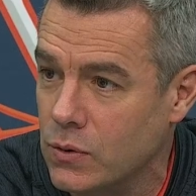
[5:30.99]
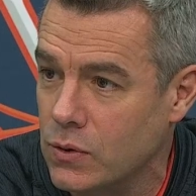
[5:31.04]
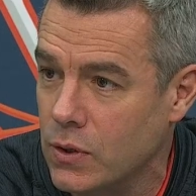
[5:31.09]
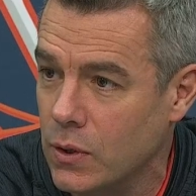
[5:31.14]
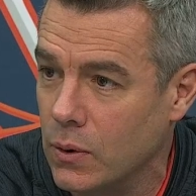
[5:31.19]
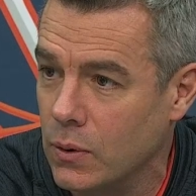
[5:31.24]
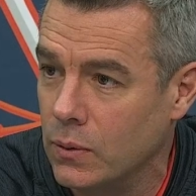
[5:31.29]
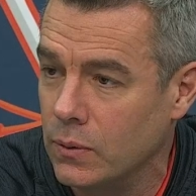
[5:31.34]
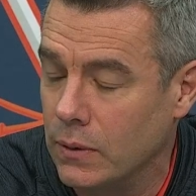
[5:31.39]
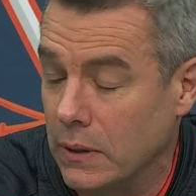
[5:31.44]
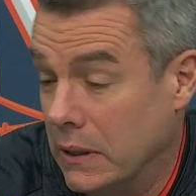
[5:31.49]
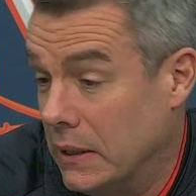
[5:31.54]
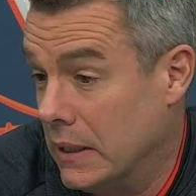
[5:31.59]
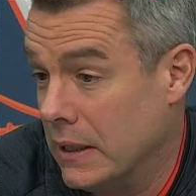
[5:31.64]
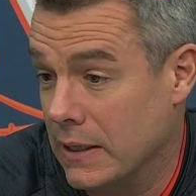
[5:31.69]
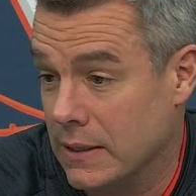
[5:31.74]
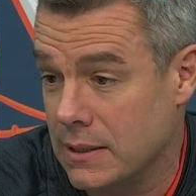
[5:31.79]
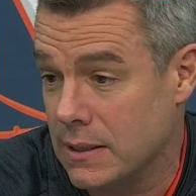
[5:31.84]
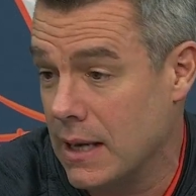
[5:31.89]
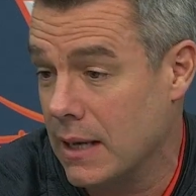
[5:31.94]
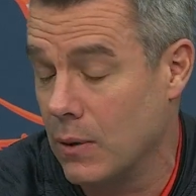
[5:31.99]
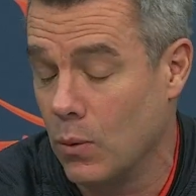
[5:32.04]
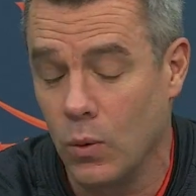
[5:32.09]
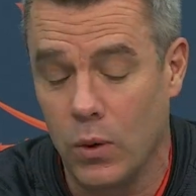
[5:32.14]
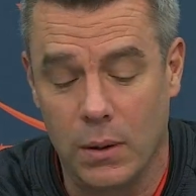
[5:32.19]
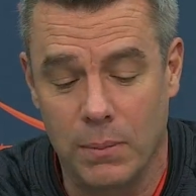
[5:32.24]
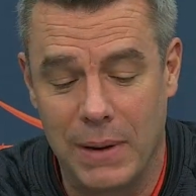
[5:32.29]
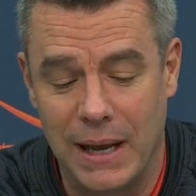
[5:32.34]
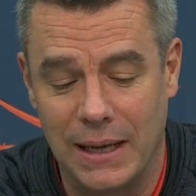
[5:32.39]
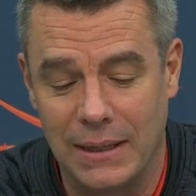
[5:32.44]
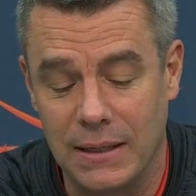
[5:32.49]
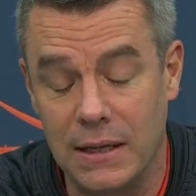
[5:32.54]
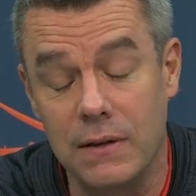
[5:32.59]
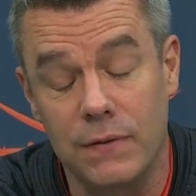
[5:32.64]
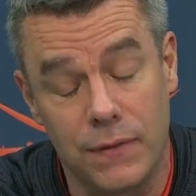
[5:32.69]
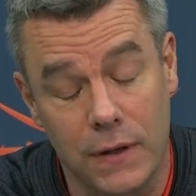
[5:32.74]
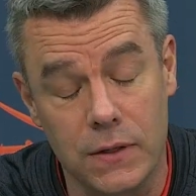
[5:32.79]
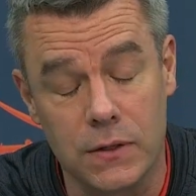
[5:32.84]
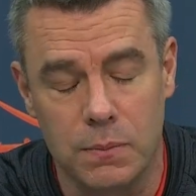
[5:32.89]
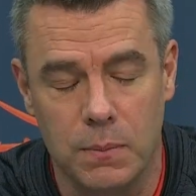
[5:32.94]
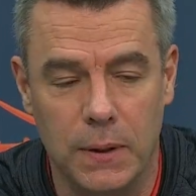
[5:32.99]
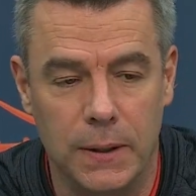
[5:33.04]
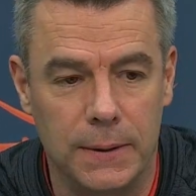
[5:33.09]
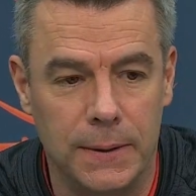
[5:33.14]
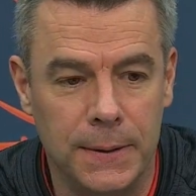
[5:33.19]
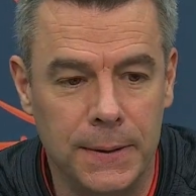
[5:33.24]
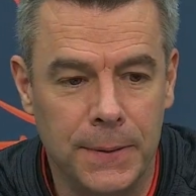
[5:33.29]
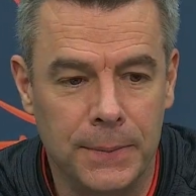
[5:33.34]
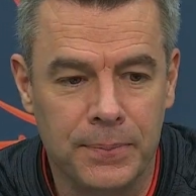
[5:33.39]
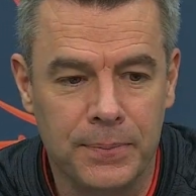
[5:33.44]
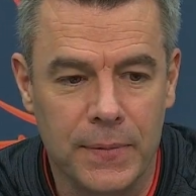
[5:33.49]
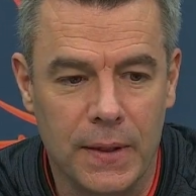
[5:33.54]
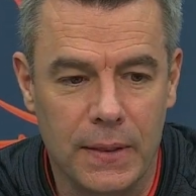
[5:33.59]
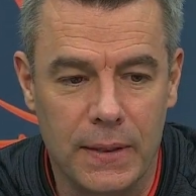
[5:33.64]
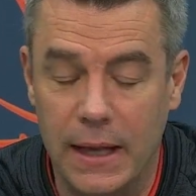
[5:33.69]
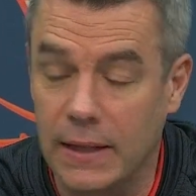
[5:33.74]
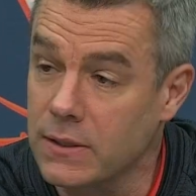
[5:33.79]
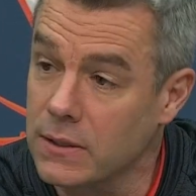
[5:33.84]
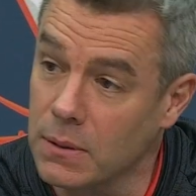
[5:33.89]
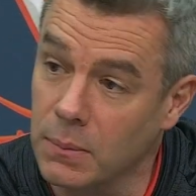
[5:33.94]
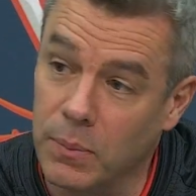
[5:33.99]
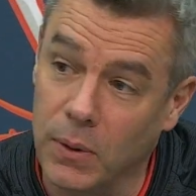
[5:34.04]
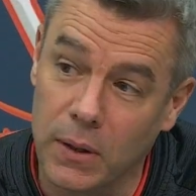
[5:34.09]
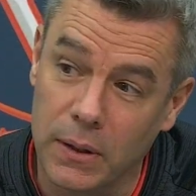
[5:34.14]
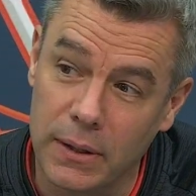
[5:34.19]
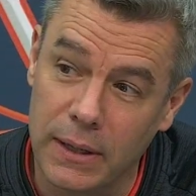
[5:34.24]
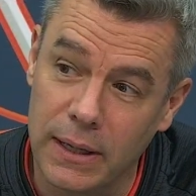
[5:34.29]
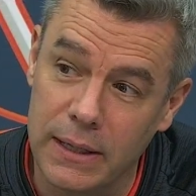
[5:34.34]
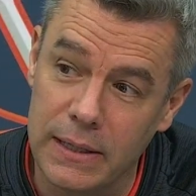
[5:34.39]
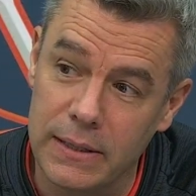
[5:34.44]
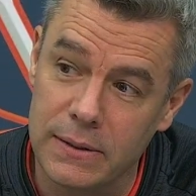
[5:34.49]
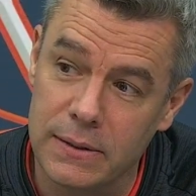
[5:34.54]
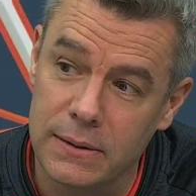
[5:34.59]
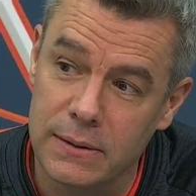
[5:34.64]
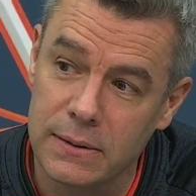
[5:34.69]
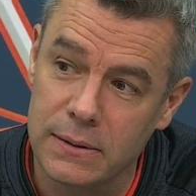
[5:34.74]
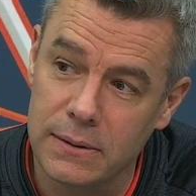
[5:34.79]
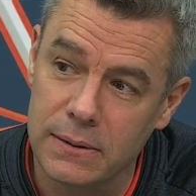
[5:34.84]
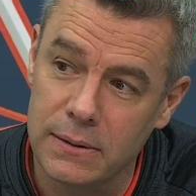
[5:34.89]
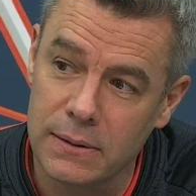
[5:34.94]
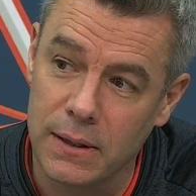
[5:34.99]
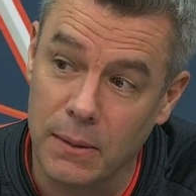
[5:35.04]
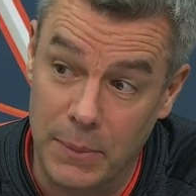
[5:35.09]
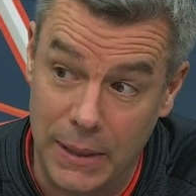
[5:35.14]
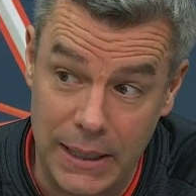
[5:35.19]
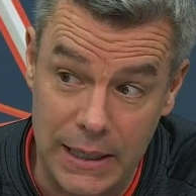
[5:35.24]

So again, it's not a one man defense, but that's the part that he's coming.